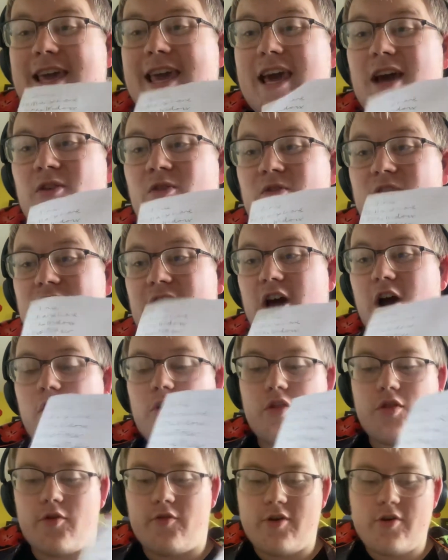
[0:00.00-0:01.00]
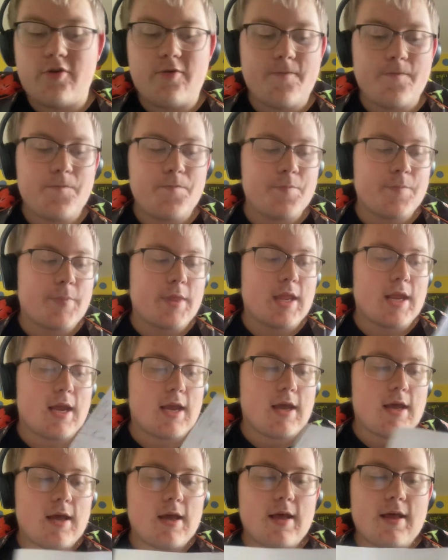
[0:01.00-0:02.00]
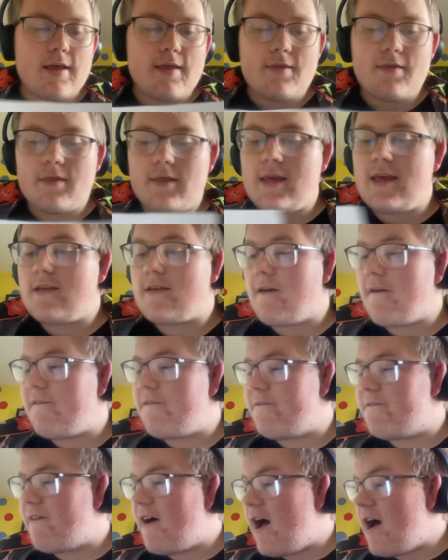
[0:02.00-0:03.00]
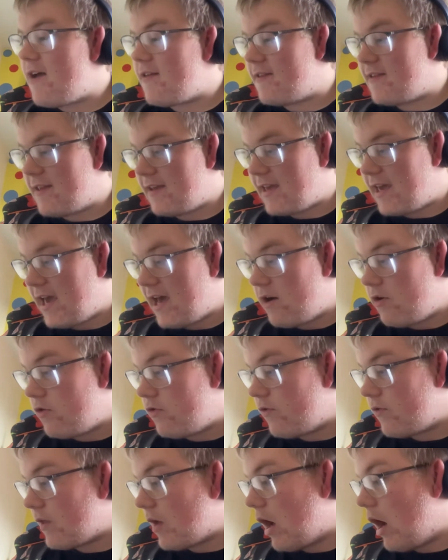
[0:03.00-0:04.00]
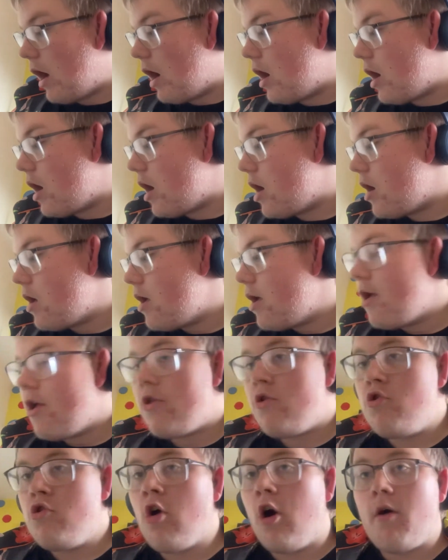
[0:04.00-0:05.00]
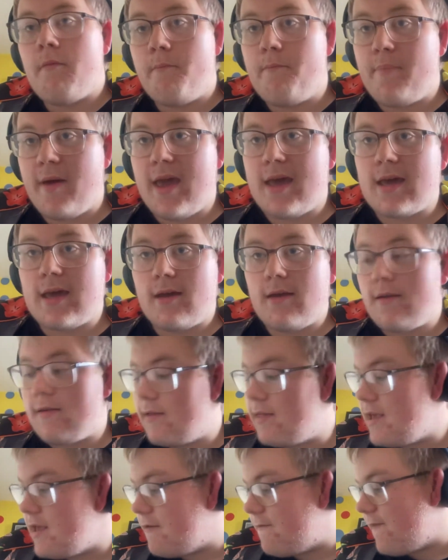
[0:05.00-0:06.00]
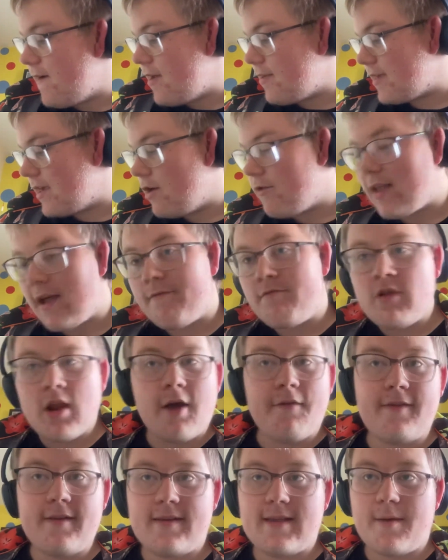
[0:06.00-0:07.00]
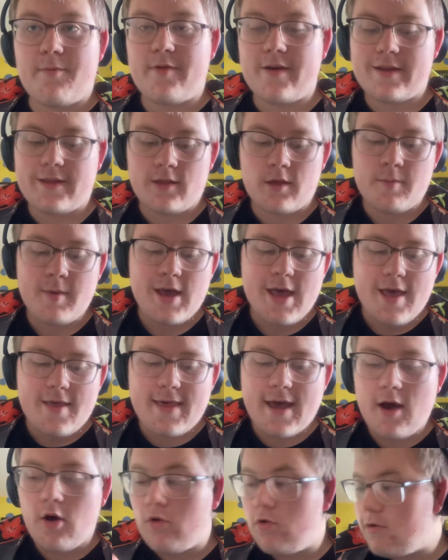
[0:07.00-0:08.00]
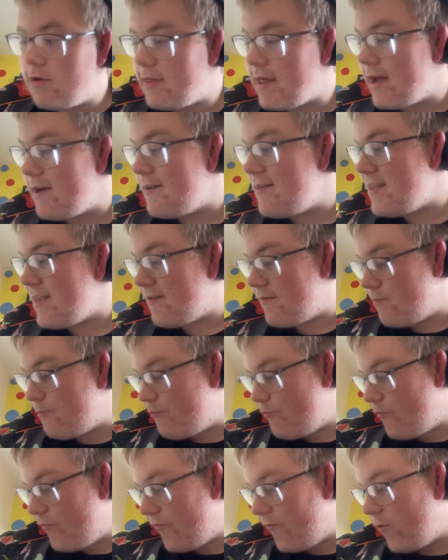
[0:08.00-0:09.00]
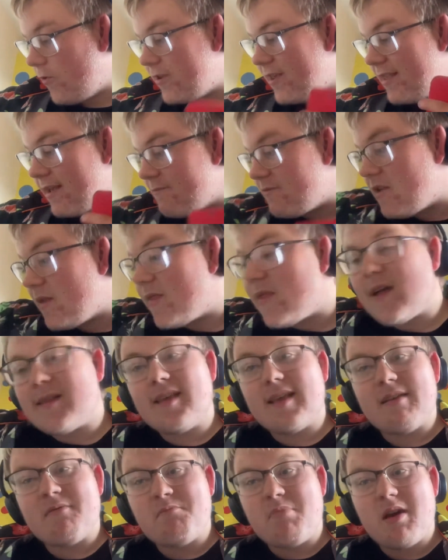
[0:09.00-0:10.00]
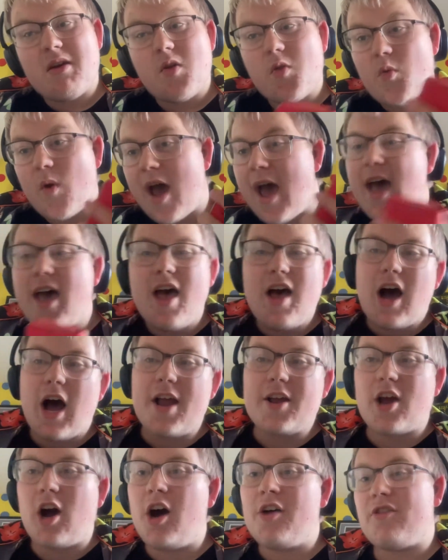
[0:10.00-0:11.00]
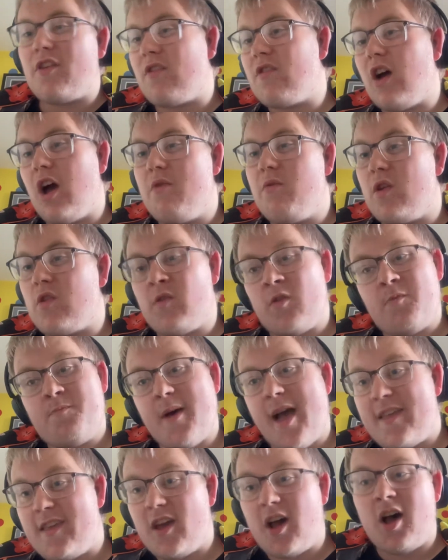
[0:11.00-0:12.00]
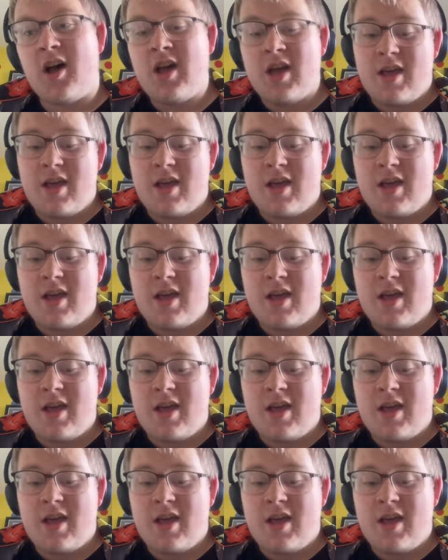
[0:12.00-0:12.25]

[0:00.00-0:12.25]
kills to go through. These first kills are not big. These first kills have nothing separating them. They're in this 47 to 37 period where I can't decide which one's better,